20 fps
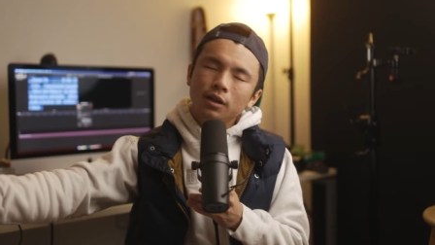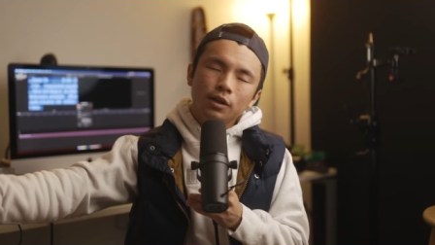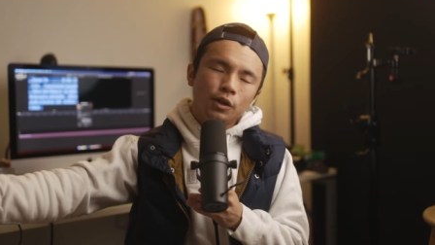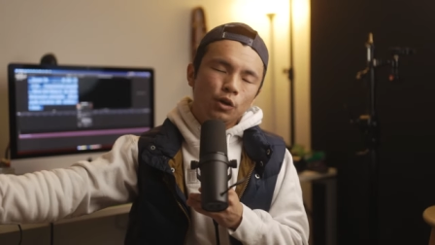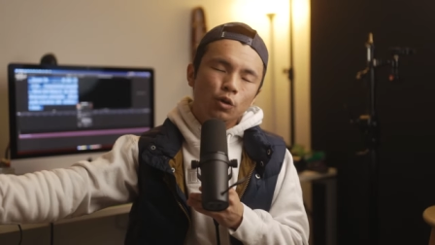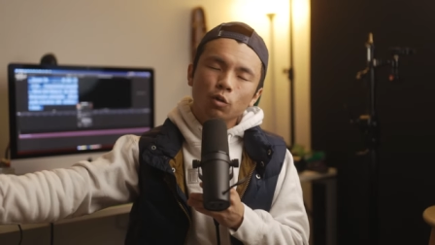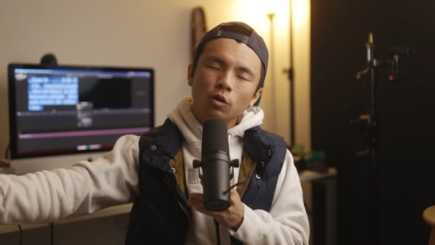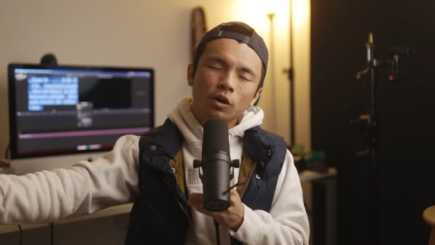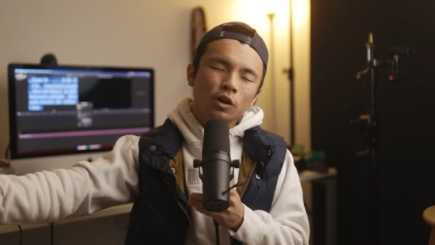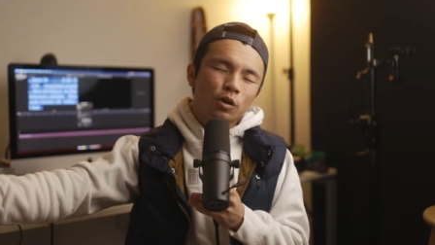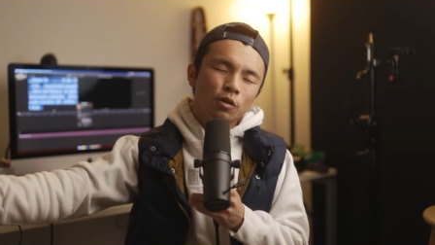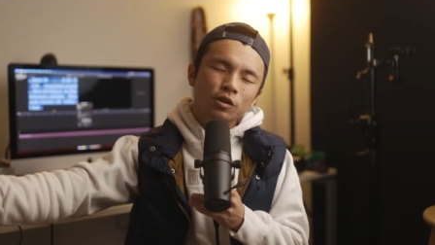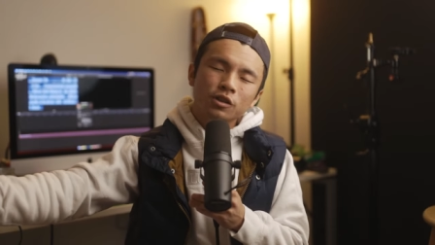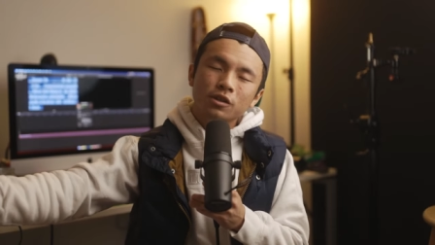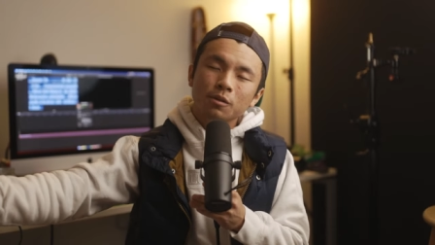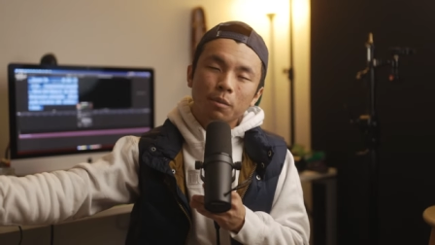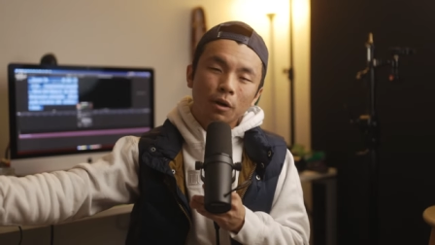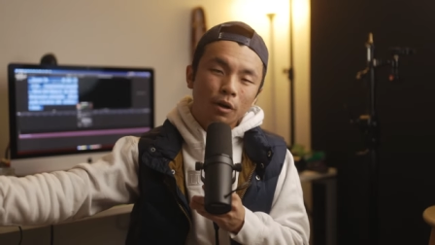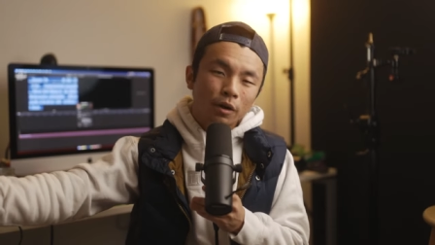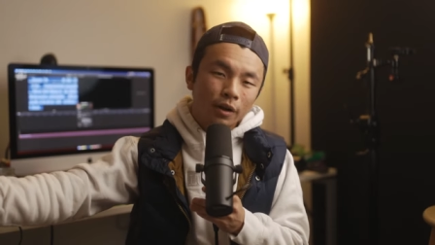you are going to
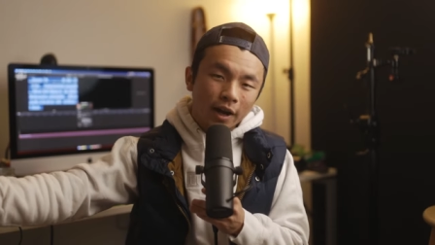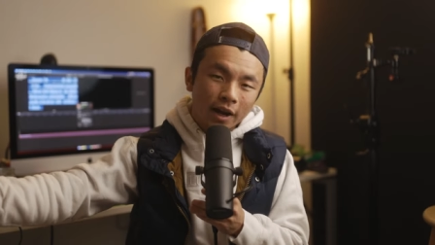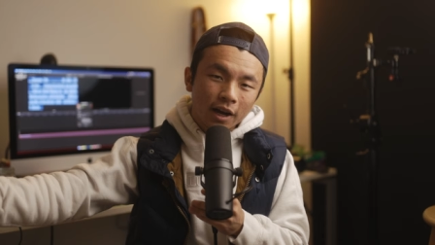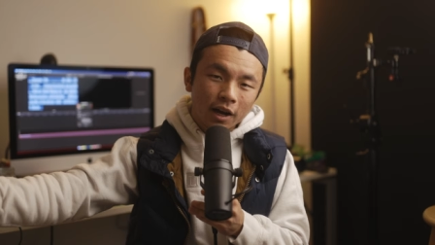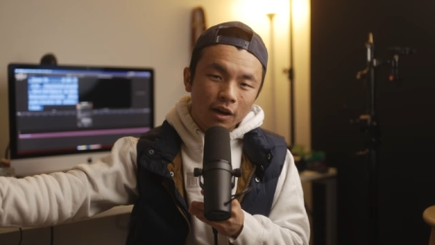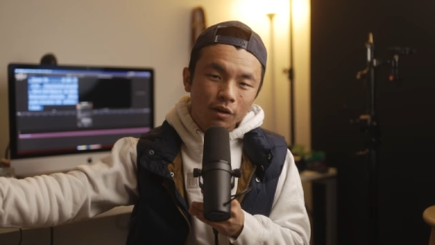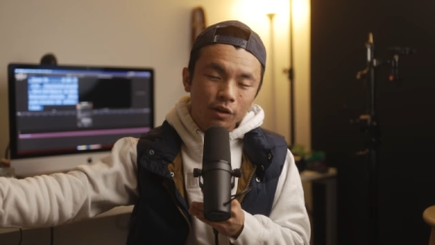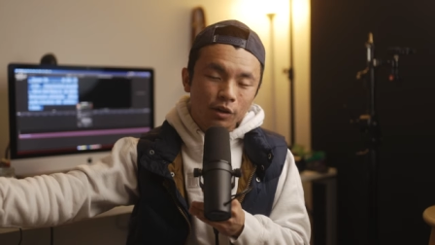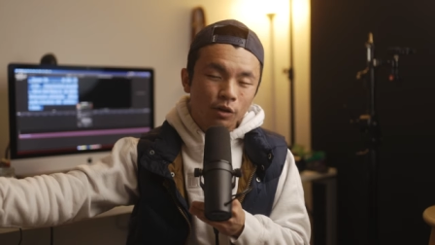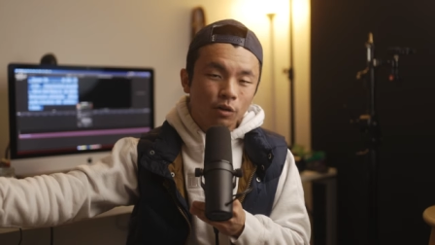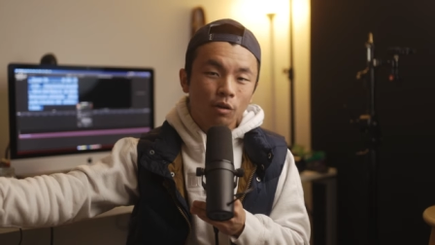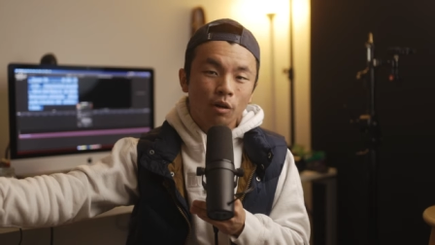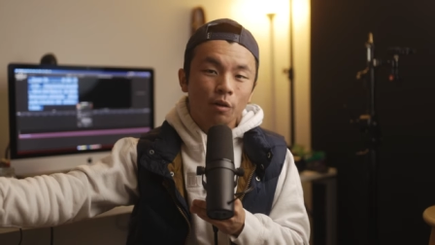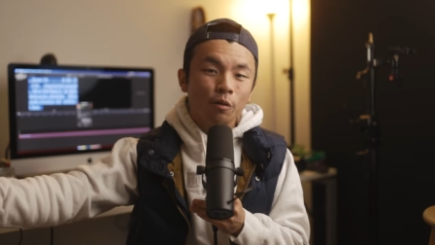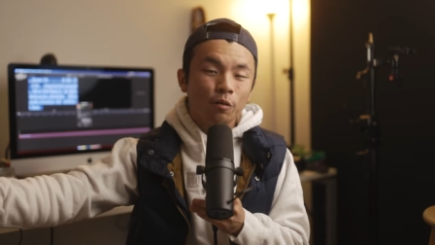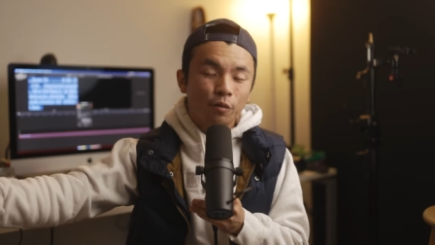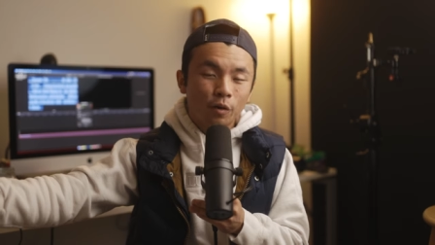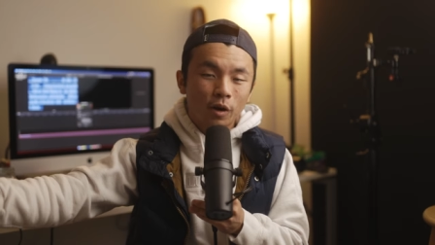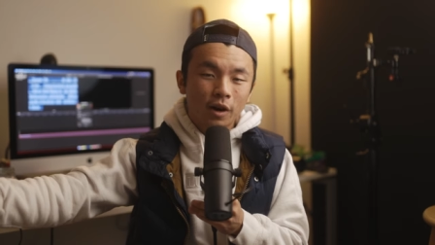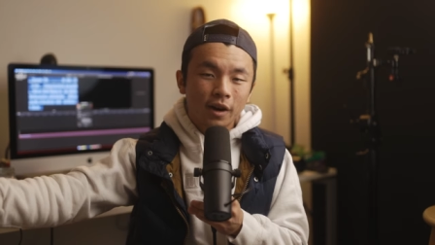burn out, you're going
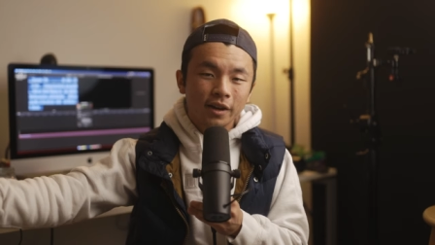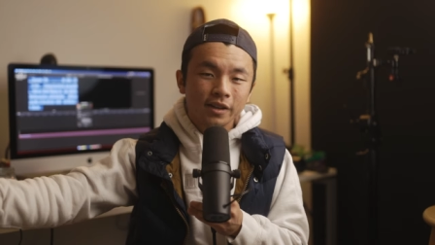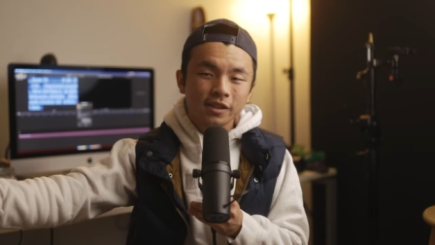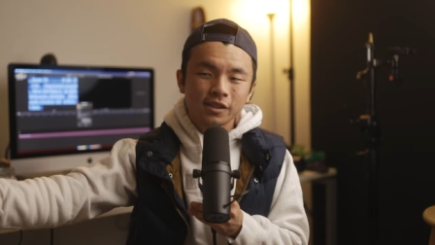to fry.